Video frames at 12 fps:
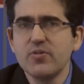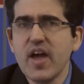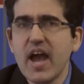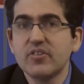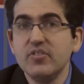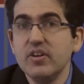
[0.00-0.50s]

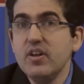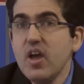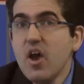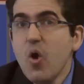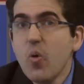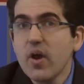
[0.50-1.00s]
Thaxton
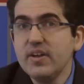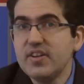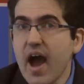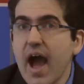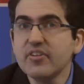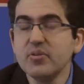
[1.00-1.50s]
where he
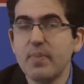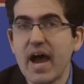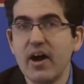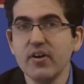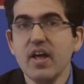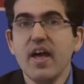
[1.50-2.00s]
talks
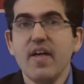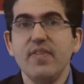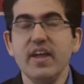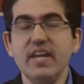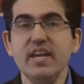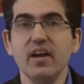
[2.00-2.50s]
about
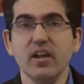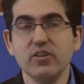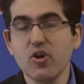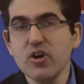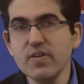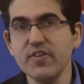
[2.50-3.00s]
that he
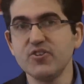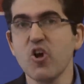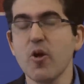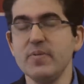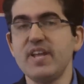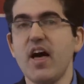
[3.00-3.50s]
learned of the
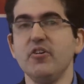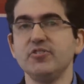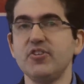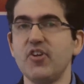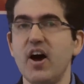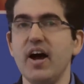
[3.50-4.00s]
term
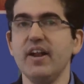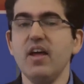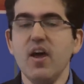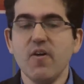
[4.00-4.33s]
intelligent design